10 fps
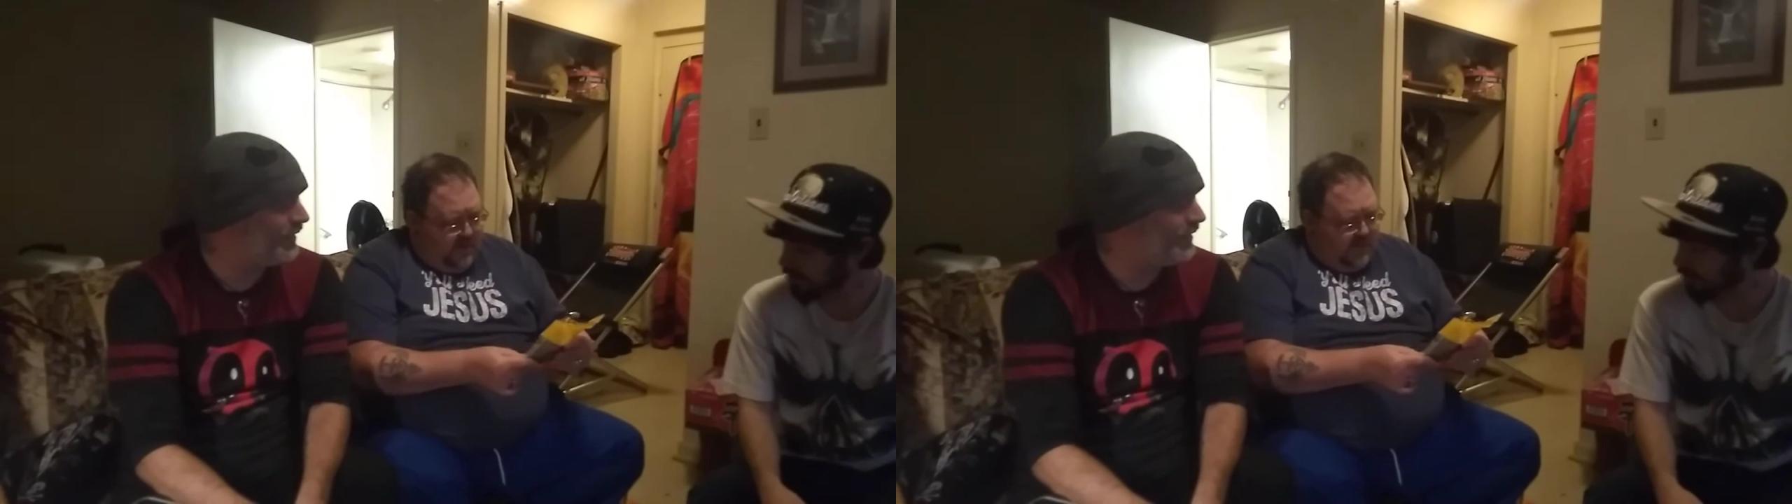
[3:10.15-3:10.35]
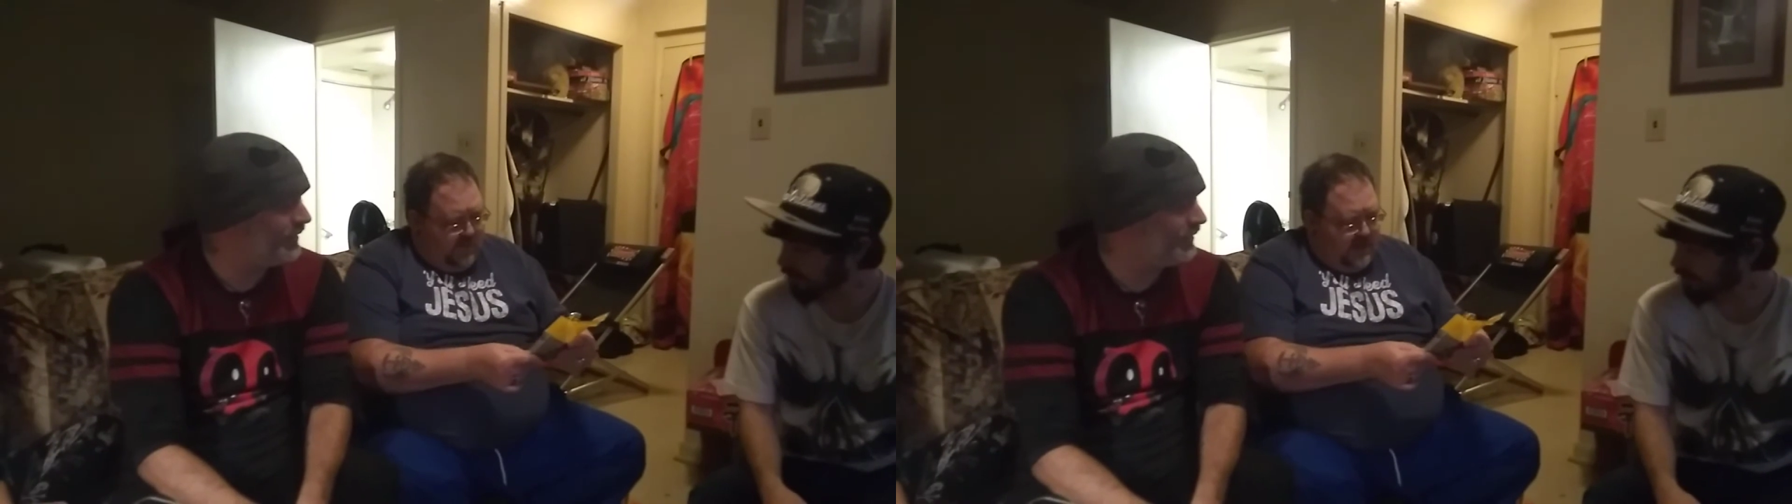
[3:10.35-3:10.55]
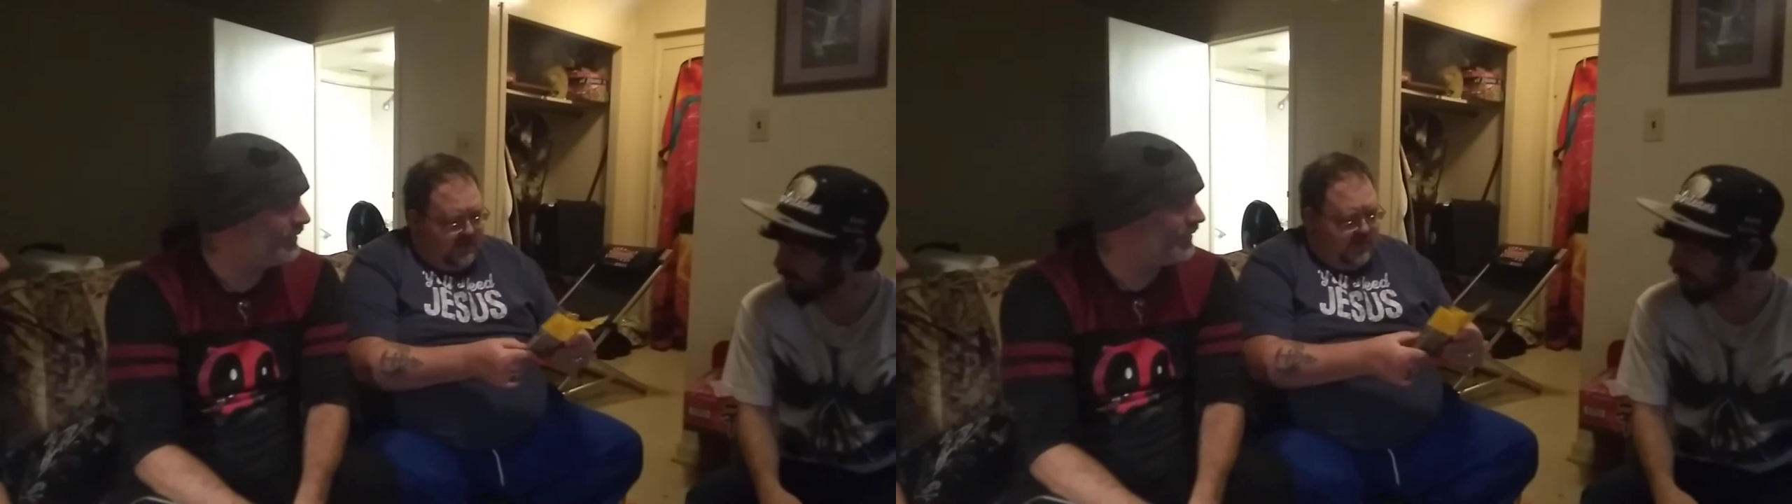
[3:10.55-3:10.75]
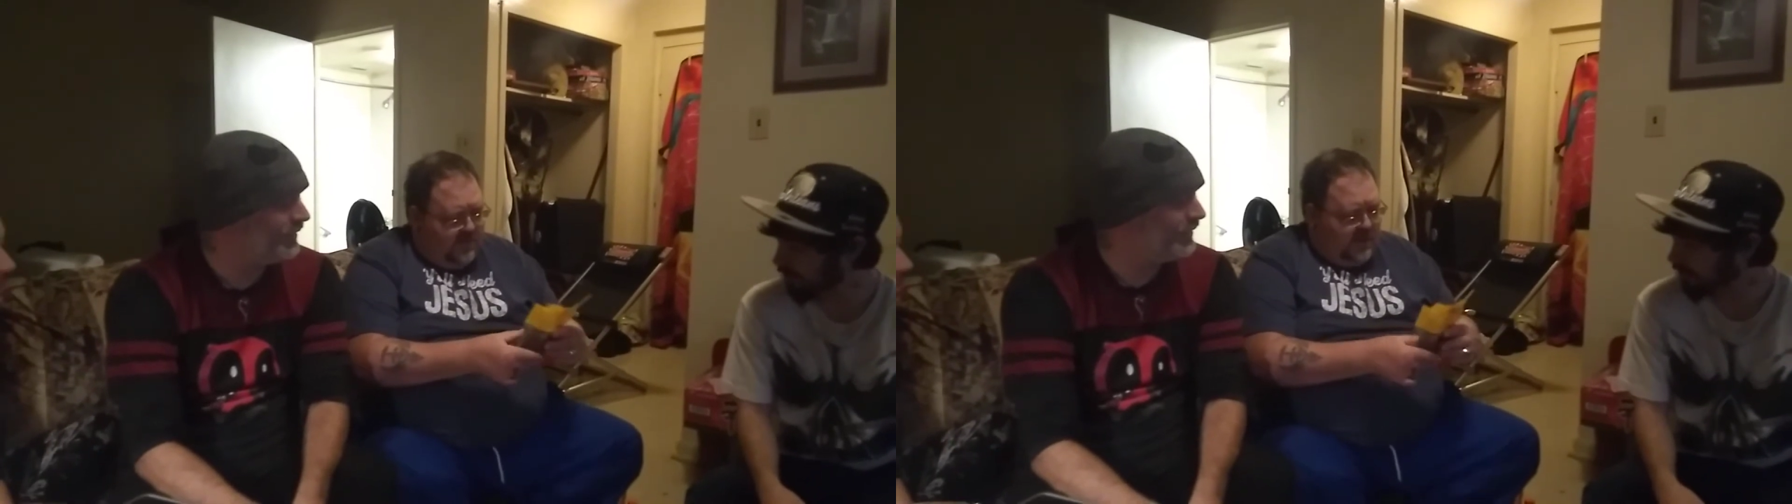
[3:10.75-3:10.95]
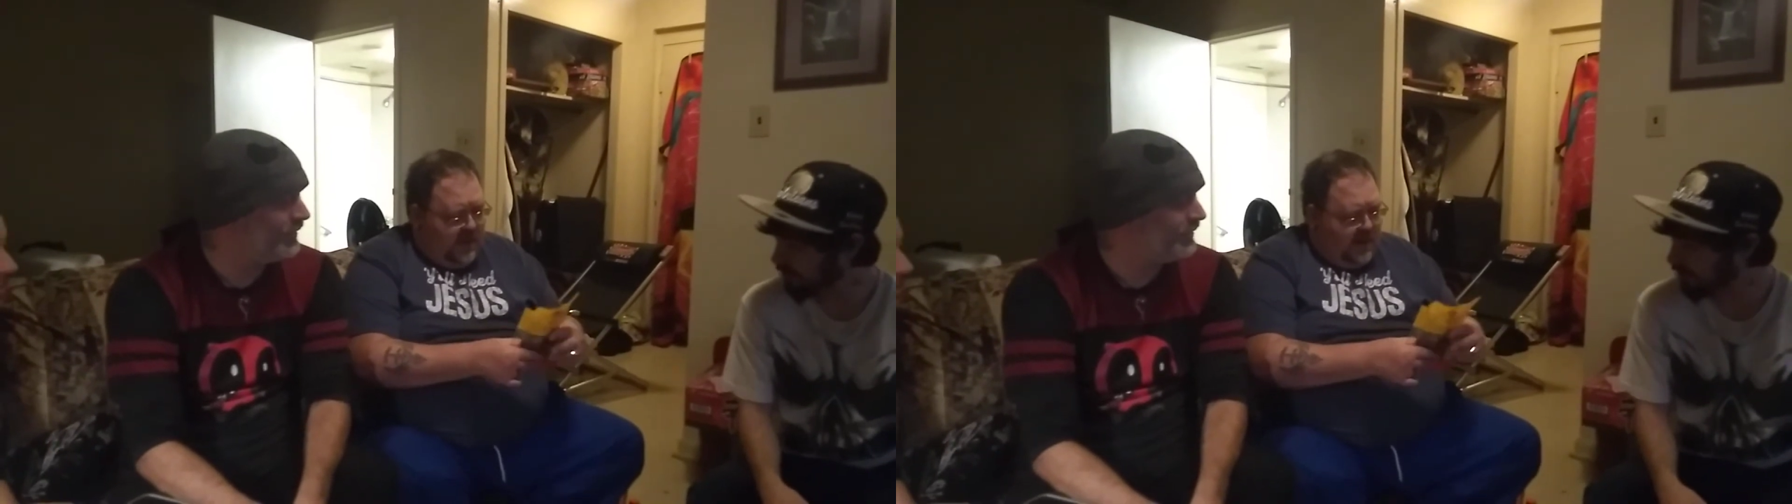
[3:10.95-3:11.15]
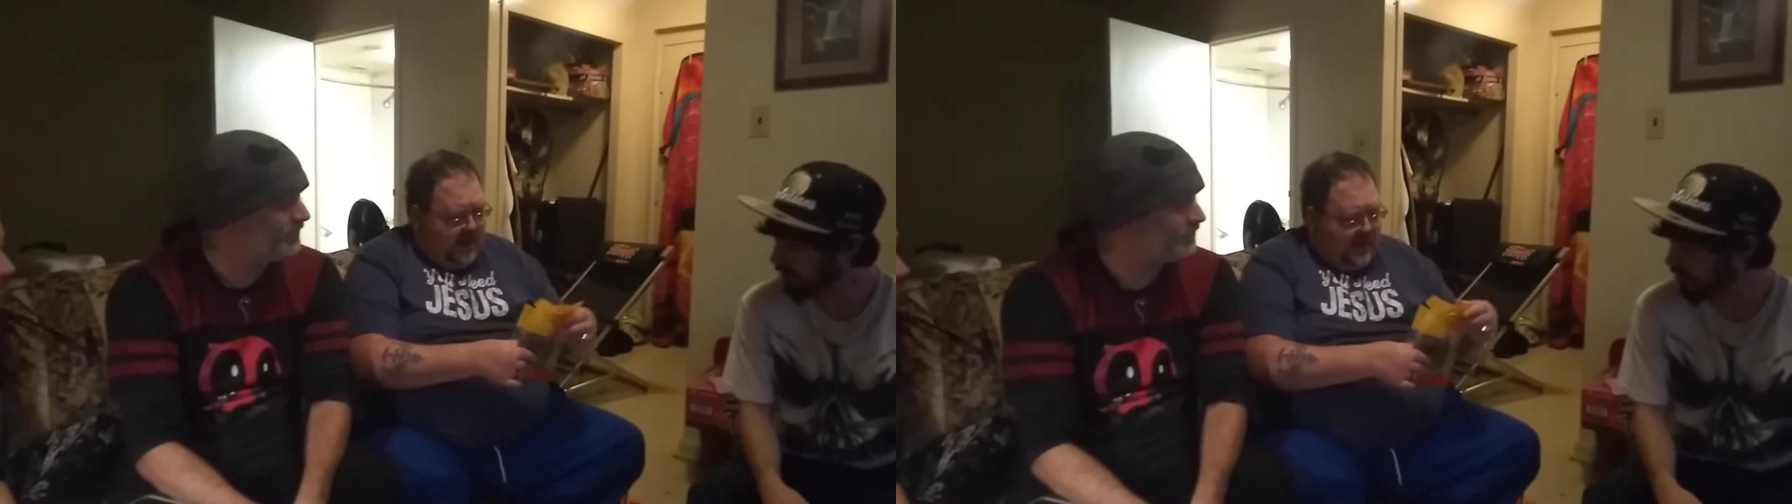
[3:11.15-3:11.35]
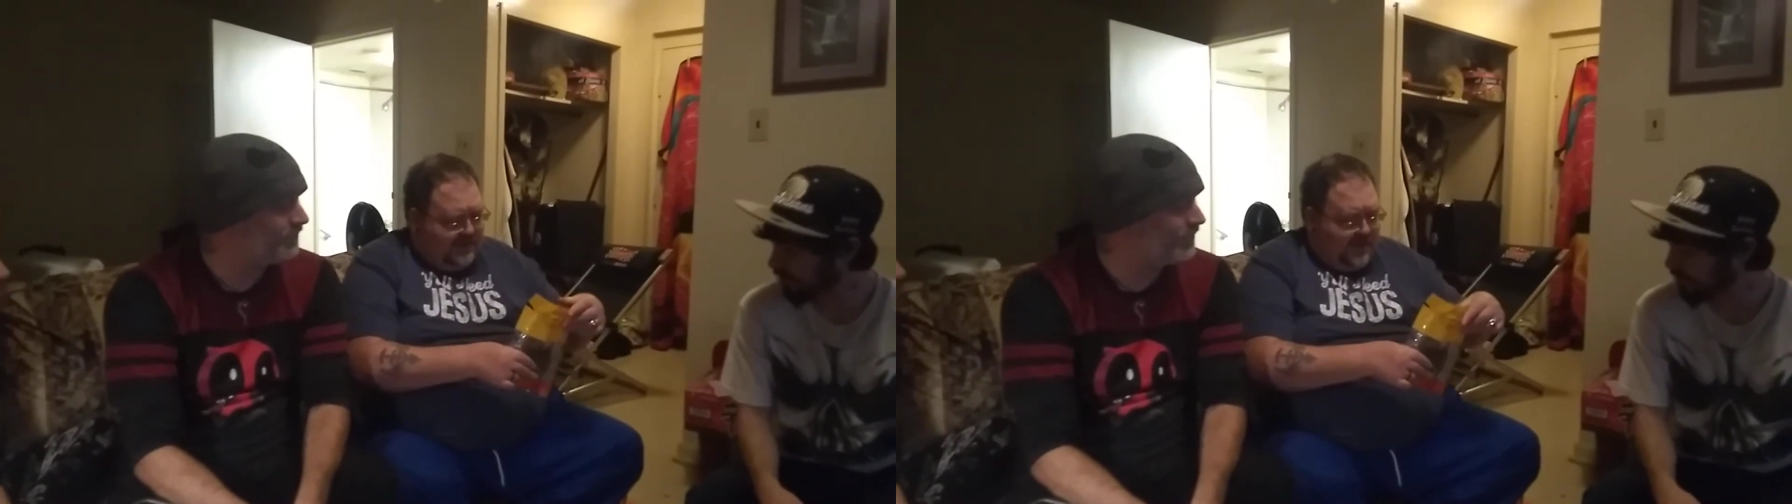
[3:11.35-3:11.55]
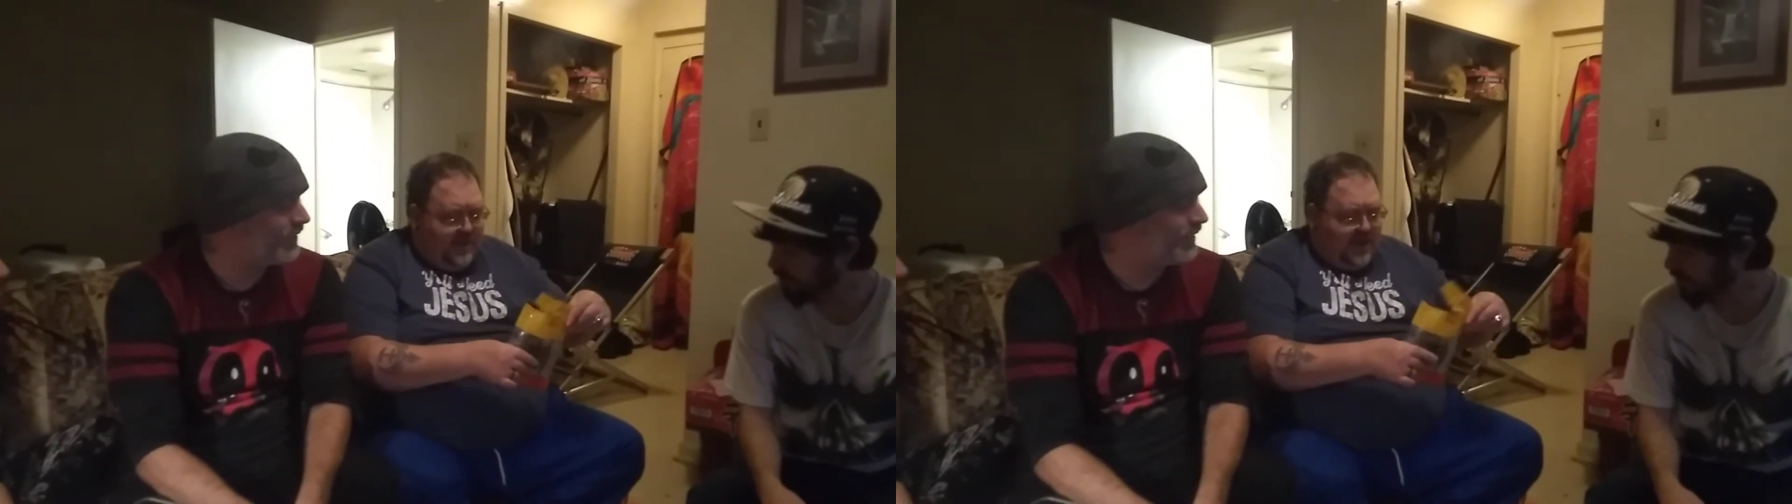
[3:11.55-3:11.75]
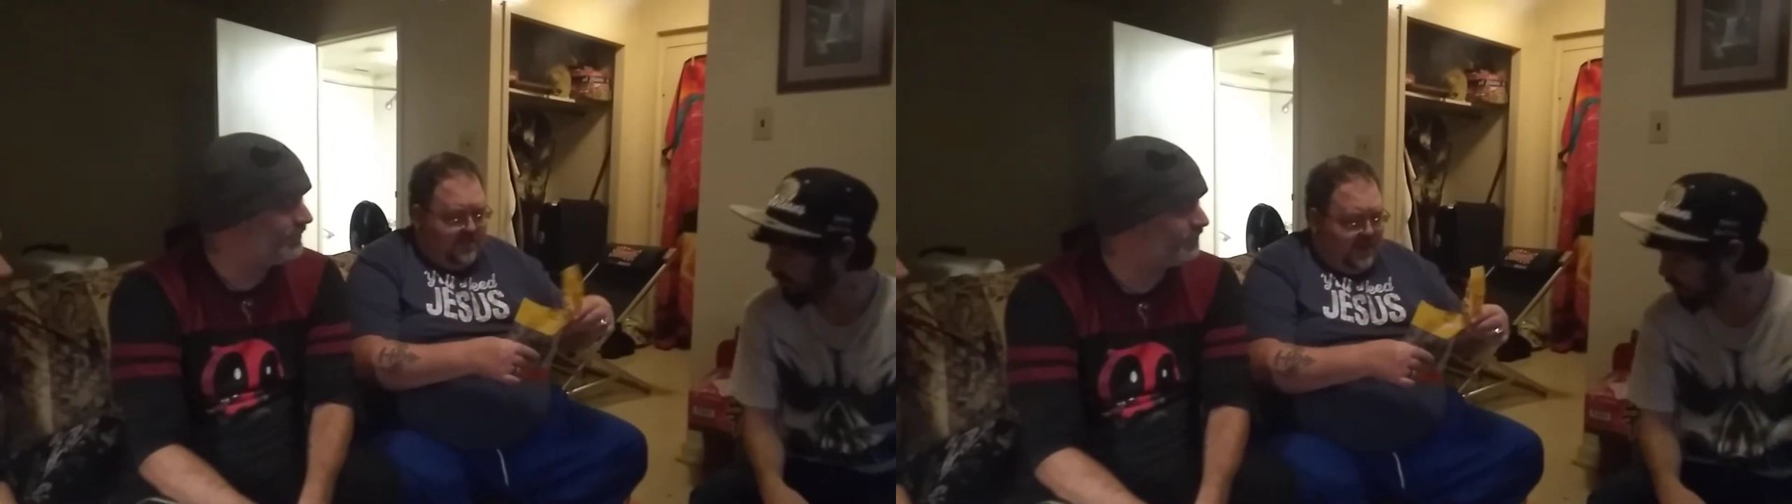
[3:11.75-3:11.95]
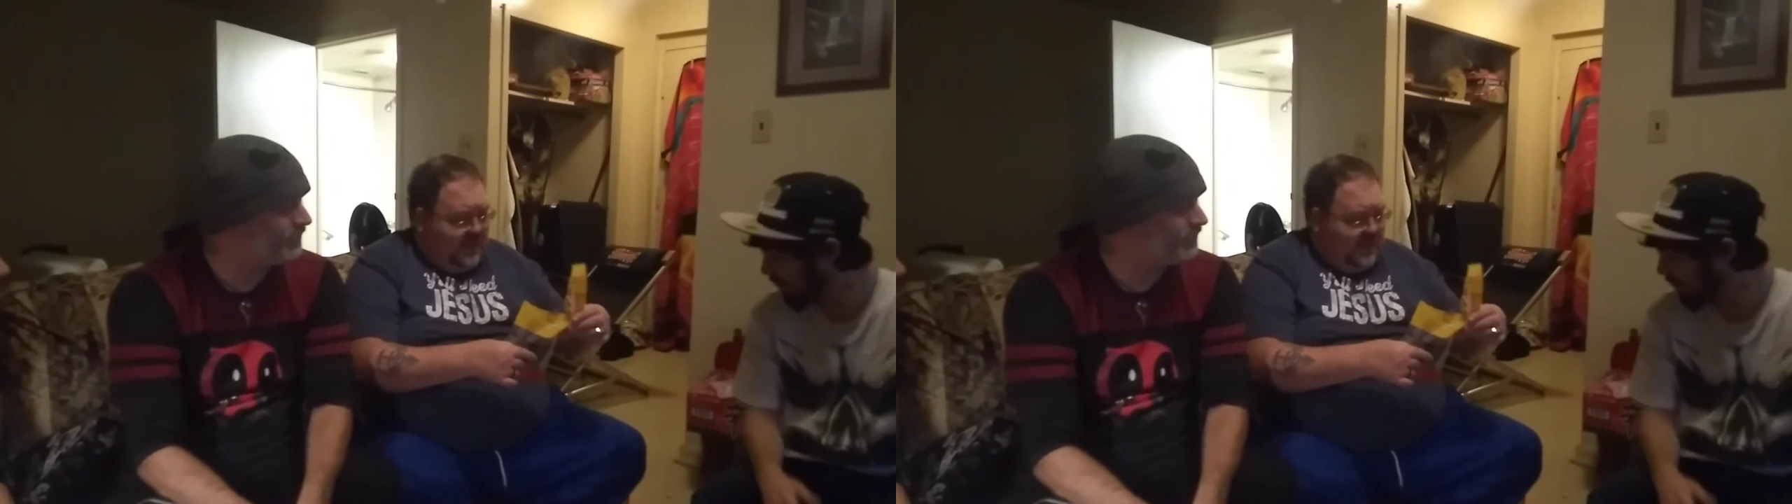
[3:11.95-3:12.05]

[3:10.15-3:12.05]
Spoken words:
With the rest of it, as I make